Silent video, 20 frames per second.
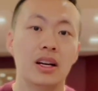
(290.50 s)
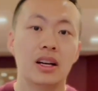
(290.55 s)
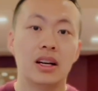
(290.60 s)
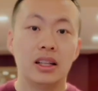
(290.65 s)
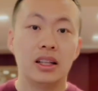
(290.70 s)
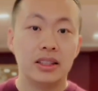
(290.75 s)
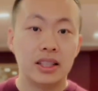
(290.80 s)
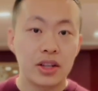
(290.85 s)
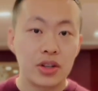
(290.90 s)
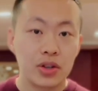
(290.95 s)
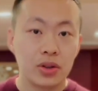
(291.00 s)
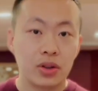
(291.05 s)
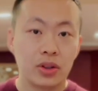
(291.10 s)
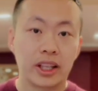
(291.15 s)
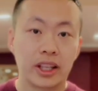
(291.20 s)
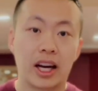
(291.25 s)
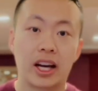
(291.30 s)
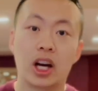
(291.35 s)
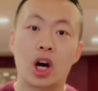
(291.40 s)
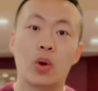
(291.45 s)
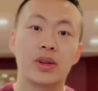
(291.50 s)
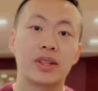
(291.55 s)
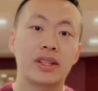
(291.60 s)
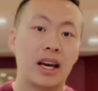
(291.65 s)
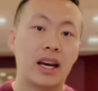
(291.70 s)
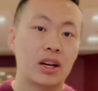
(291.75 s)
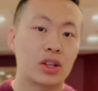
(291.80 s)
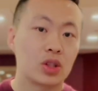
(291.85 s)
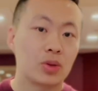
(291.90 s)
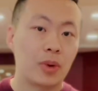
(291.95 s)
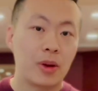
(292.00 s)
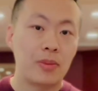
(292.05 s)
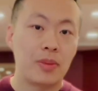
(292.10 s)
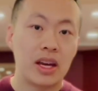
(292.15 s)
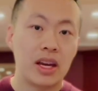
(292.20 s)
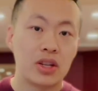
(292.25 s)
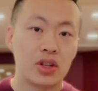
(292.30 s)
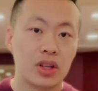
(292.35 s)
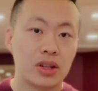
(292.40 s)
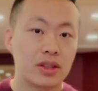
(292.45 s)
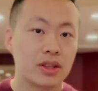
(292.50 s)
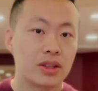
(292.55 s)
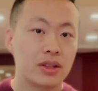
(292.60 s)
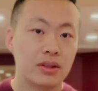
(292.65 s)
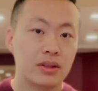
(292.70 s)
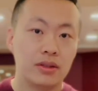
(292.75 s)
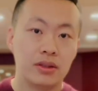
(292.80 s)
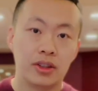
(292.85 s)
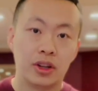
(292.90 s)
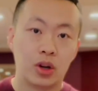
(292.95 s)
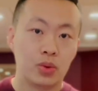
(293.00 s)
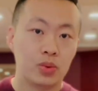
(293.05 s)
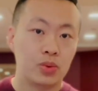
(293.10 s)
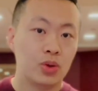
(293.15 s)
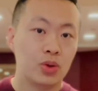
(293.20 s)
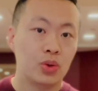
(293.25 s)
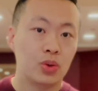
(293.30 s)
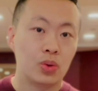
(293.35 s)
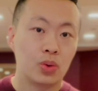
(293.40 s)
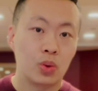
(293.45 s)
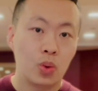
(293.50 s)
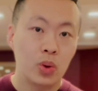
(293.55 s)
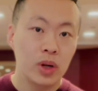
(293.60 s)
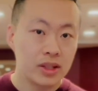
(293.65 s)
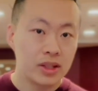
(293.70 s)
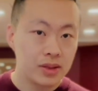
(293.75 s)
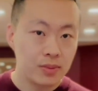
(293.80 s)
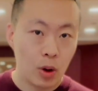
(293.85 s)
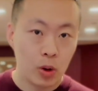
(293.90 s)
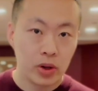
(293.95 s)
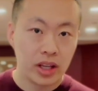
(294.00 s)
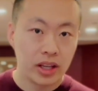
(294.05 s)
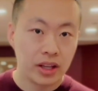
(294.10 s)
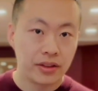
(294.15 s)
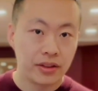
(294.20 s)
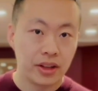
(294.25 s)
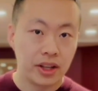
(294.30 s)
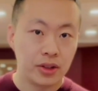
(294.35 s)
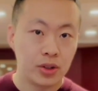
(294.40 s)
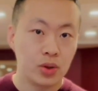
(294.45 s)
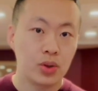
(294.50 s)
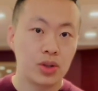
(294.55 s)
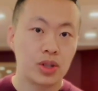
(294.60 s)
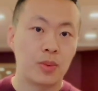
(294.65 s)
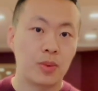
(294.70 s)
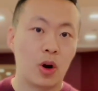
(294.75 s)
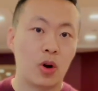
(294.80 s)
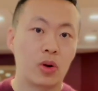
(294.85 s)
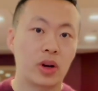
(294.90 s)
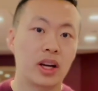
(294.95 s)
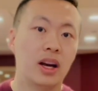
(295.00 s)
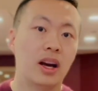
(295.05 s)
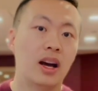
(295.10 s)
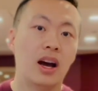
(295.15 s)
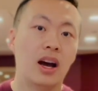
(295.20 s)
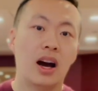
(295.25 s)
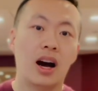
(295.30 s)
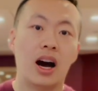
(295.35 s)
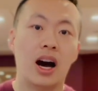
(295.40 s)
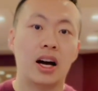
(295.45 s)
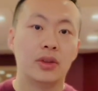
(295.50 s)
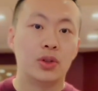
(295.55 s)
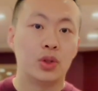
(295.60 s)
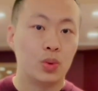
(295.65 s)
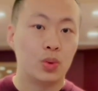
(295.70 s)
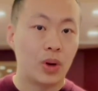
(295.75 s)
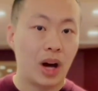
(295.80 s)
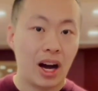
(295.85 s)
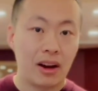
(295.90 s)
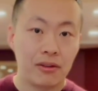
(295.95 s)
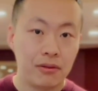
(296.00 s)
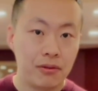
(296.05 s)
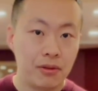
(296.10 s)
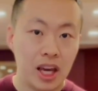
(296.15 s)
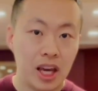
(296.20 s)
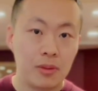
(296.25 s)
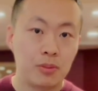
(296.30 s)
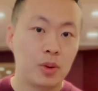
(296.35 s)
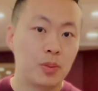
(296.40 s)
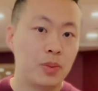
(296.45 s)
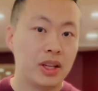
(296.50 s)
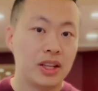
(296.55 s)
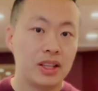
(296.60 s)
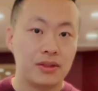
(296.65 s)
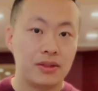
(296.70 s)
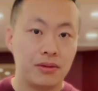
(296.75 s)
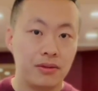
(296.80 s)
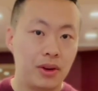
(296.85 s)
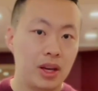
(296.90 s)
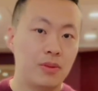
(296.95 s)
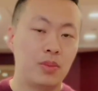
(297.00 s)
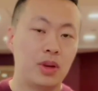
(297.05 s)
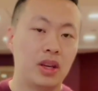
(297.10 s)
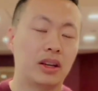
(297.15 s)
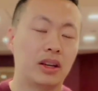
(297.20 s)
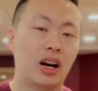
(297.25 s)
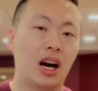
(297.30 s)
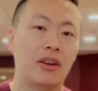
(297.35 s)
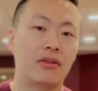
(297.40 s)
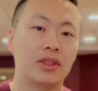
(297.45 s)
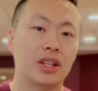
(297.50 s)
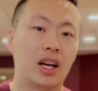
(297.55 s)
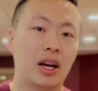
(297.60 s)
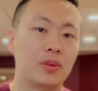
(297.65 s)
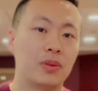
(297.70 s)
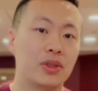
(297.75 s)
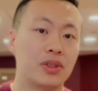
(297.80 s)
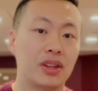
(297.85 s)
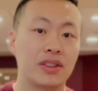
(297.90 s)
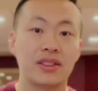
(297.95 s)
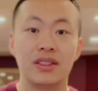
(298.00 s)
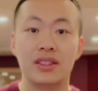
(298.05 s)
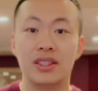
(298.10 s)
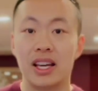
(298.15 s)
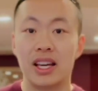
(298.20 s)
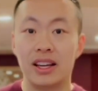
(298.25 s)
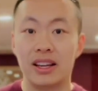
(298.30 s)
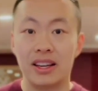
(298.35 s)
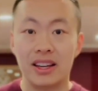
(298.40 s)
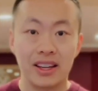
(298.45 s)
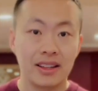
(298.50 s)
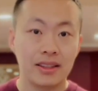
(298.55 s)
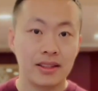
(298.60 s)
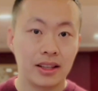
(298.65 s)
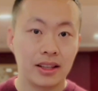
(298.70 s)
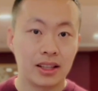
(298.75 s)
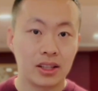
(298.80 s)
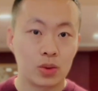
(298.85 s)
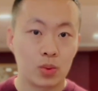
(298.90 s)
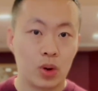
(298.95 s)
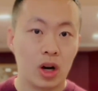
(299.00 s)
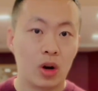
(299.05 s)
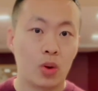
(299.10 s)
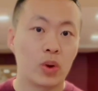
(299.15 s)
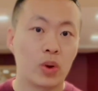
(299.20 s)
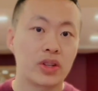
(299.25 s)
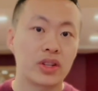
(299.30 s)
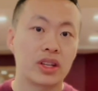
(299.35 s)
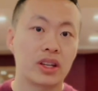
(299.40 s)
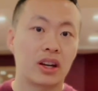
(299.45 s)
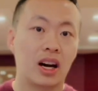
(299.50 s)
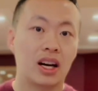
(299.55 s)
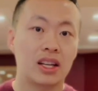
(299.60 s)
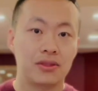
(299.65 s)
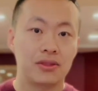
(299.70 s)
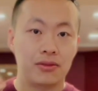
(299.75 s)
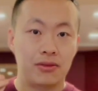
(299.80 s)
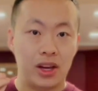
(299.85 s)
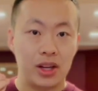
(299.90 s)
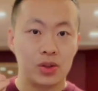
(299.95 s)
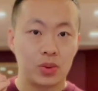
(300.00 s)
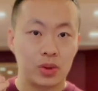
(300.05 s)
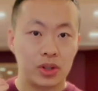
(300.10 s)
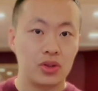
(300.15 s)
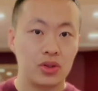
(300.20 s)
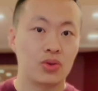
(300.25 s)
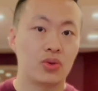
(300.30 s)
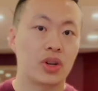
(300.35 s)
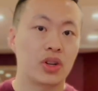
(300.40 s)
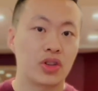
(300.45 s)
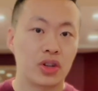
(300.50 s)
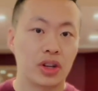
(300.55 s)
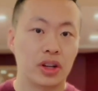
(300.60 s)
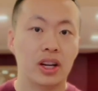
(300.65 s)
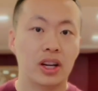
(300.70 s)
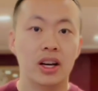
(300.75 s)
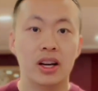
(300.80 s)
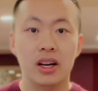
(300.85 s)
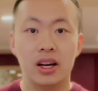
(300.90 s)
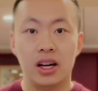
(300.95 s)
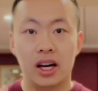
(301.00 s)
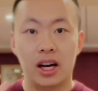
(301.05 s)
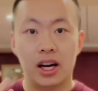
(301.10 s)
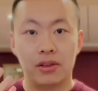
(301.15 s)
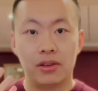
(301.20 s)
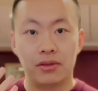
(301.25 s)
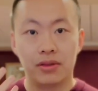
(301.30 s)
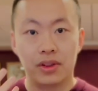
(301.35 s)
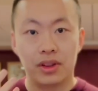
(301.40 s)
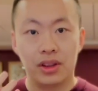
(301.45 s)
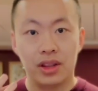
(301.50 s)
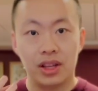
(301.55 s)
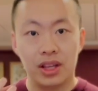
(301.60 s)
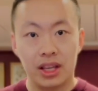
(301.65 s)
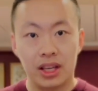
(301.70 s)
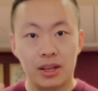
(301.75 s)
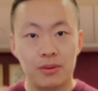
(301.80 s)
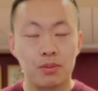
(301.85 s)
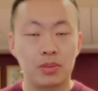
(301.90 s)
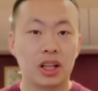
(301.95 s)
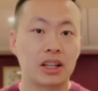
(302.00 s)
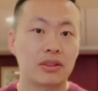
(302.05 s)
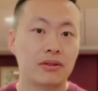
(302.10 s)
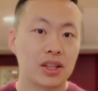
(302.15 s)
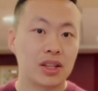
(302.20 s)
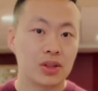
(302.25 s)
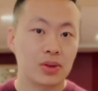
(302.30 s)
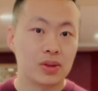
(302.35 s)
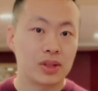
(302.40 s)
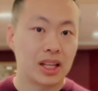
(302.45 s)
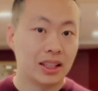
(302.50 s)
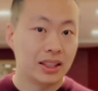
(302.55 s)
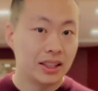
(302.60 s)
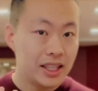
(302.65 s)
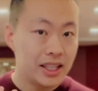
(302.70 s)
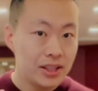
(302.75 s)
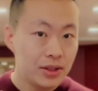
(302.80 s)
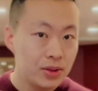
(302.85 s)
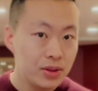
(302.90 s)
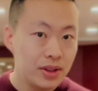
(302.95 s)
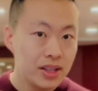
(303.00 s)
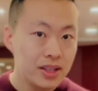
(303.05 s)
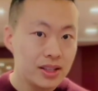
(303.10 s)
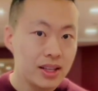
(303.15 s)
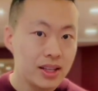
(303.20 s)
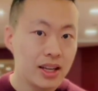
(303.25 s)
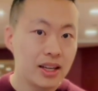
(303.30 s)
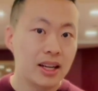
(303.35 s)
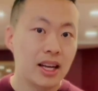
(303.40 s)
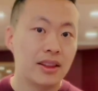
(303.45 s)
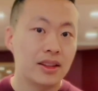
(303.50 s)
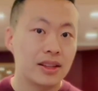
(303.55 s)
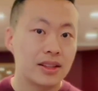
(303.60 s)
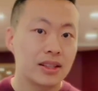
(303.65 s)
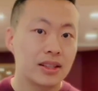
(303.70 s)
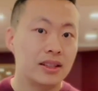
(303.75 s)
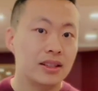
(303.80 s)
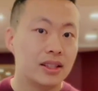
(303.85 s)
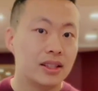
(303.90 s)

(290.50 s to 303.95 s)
Additionally, I always counsel my patients, to quit smoking if they do smoke, do not vape, because vaping oftentimes does contain nicotine as well, which can cause vasoconstriction of the blood vessels that lead to the skin, and this can